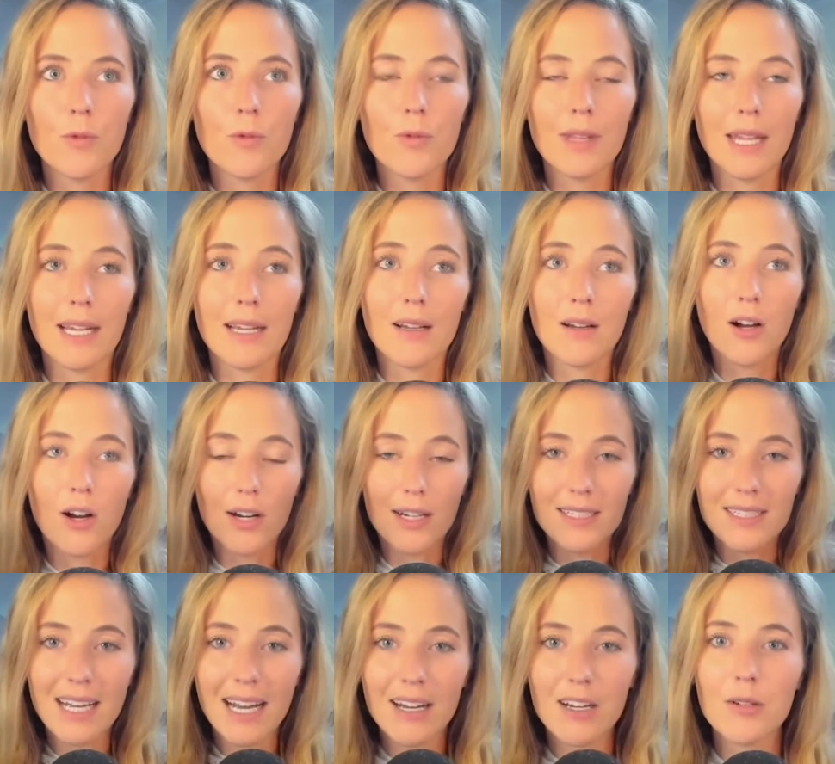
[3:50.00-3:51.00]
like our
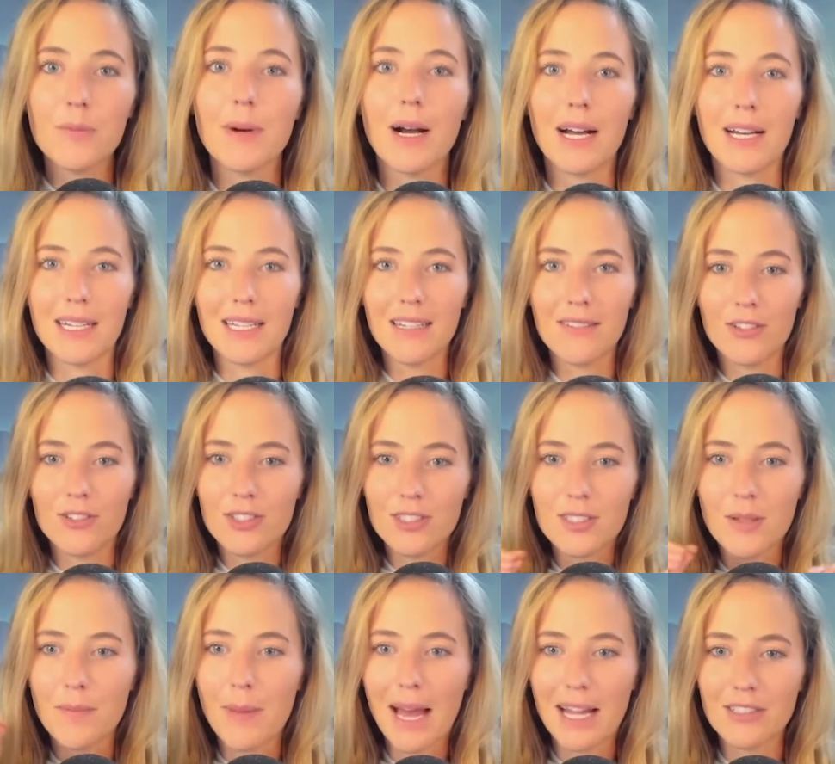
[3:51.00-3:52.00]
entire body, if you
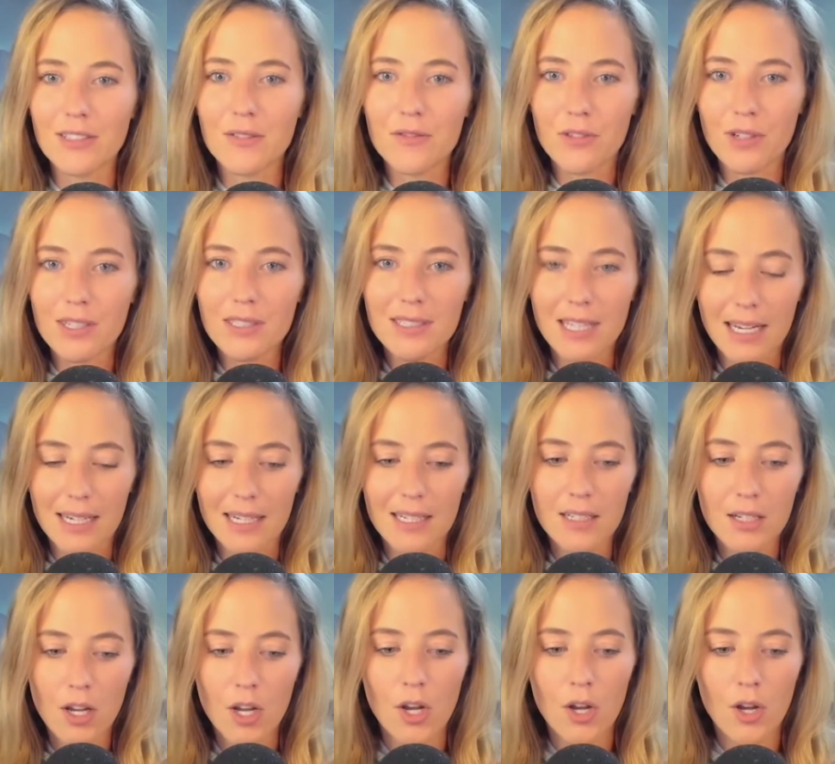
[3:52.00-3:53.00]
just imagine for a
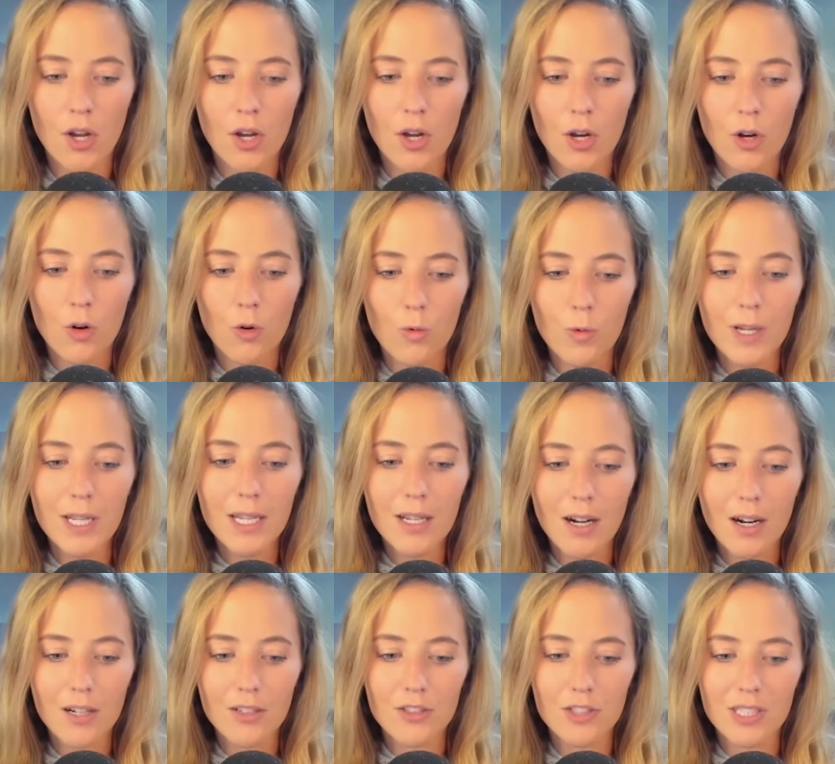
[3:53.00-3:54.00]
second, we
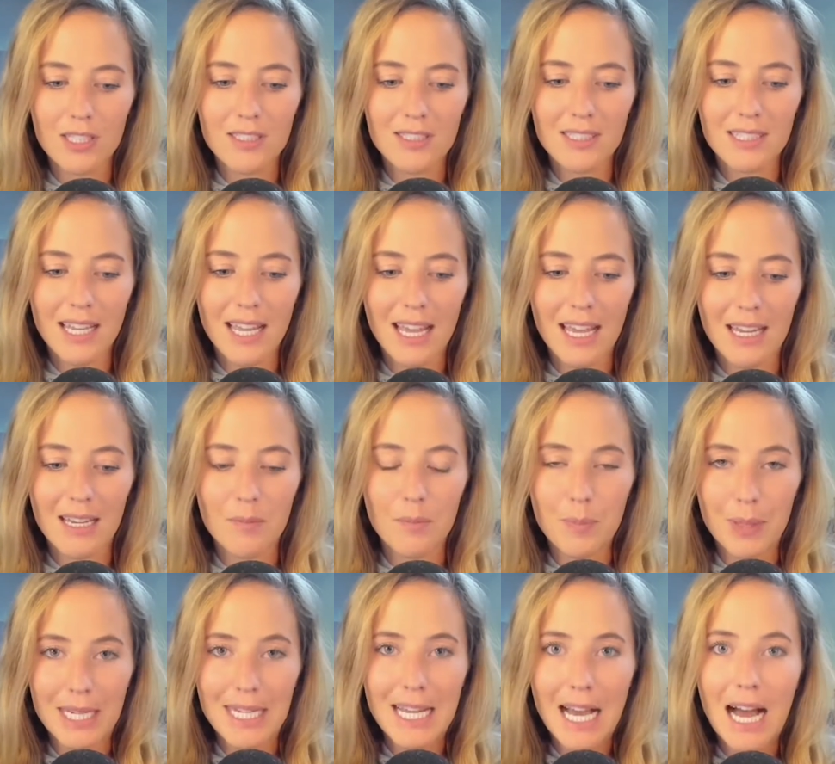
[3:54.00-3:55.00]
are just a
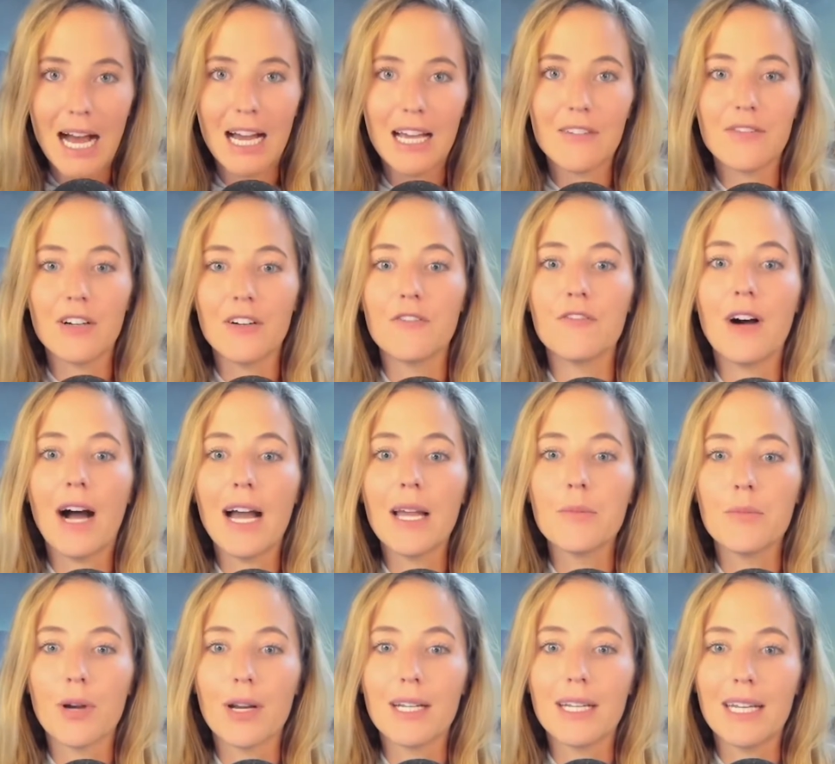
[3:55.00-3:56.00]
beehive of
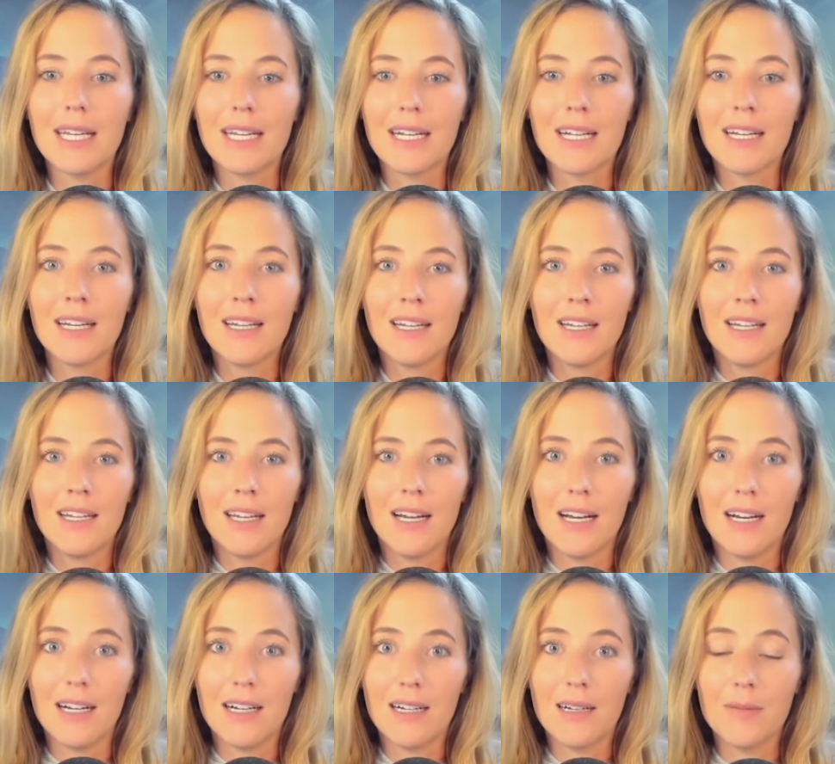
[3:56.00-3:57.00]
vibrating
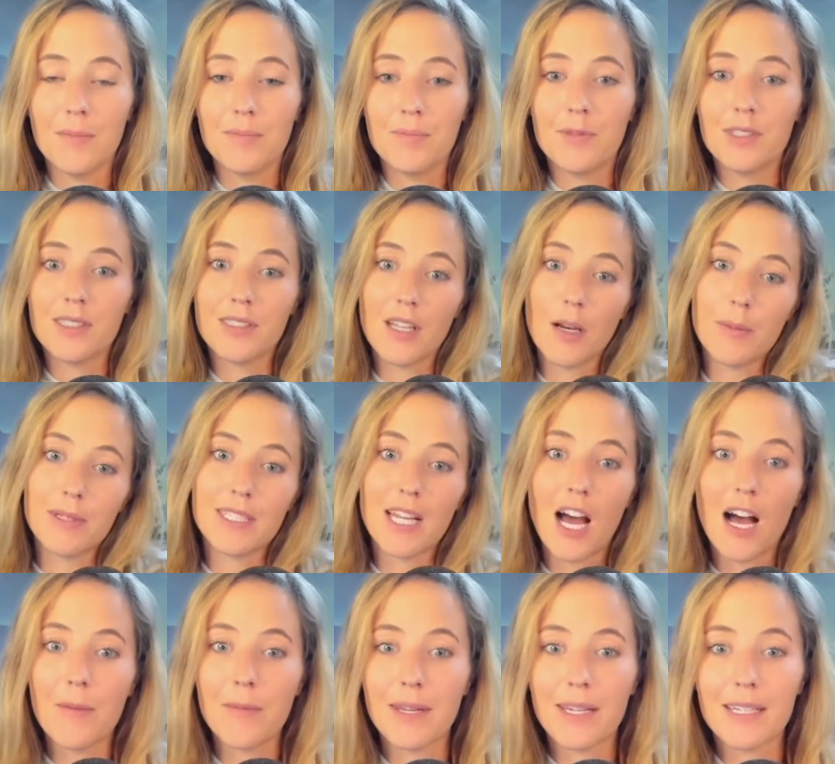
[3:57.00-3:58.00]

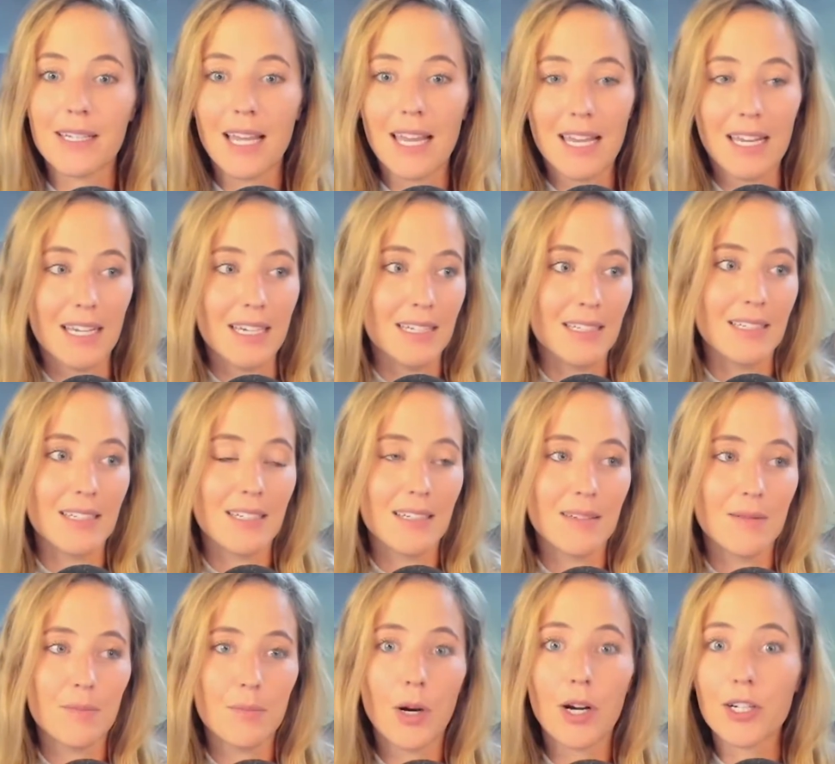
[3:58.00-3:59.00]
subatomic and
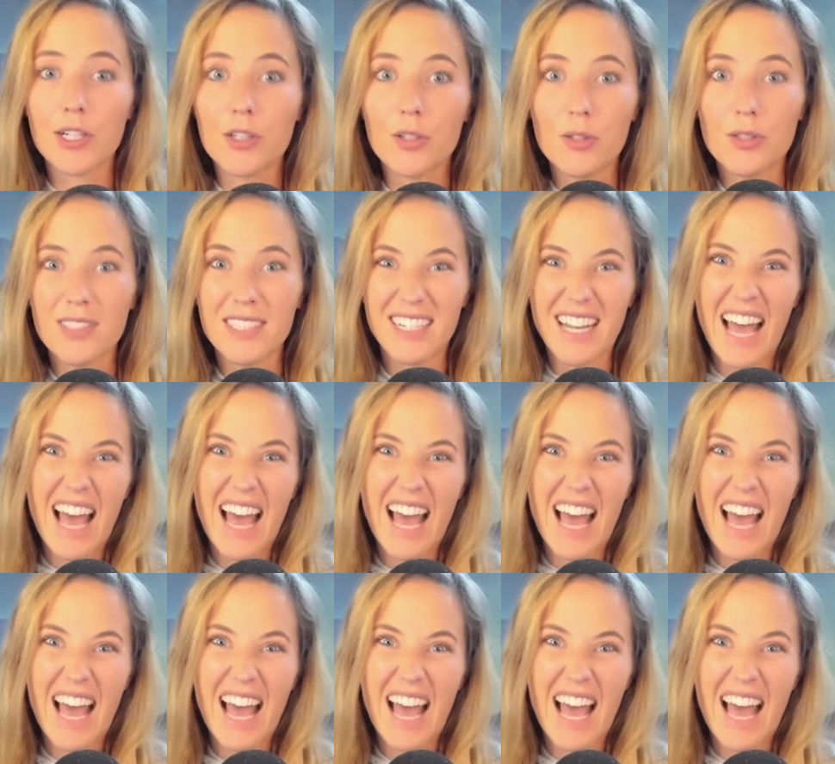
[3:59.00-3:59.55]
particles and